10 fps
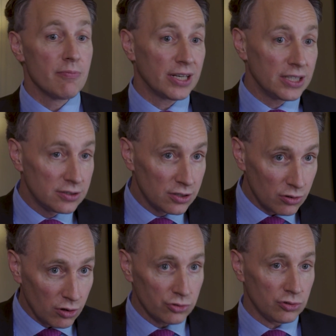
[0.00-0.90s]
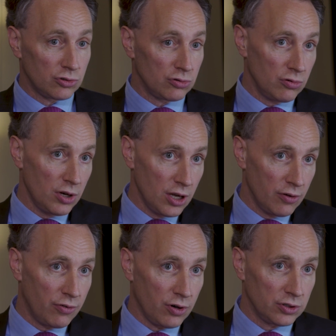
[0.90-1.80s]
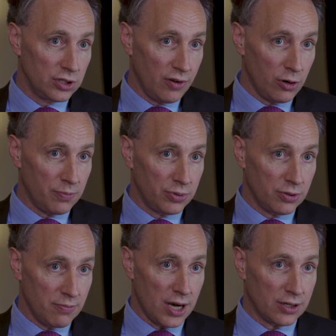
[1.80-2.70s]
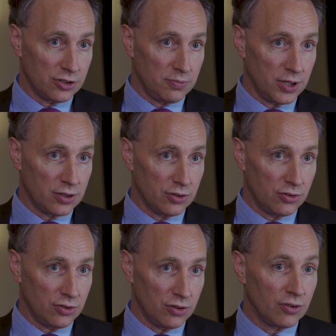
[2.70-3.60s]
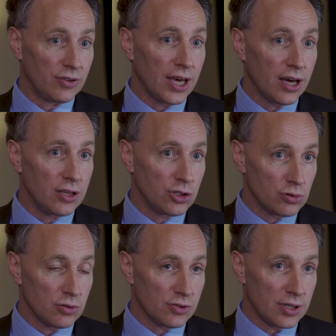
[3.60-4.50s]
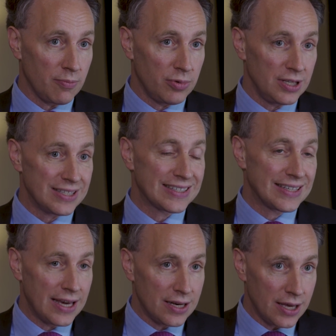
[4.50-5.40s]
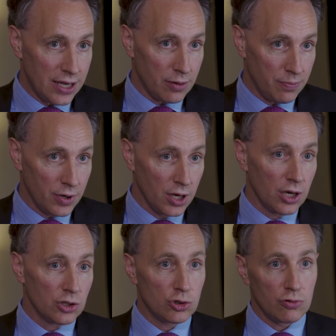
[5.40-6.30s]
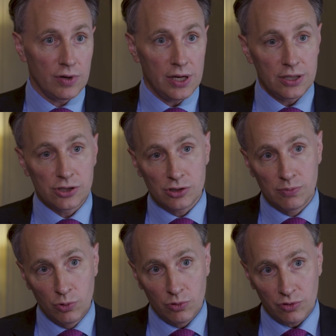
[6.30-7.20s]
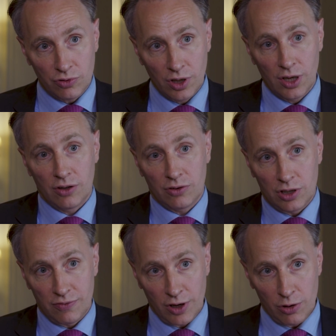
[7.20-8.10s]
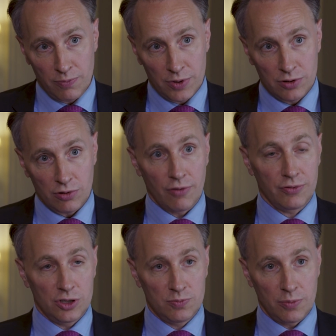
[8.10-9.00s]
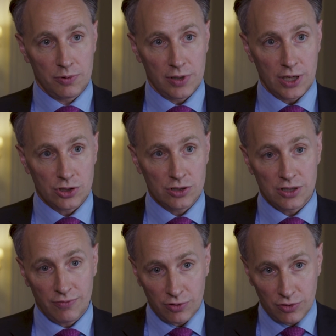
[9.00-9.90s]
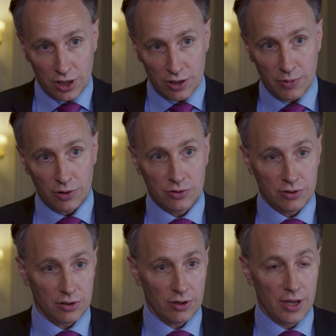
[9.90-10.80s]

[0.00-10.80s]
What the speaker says: but it is also true for the developed markets because their insurance companies can help to really smooth the development of these populations. If you think about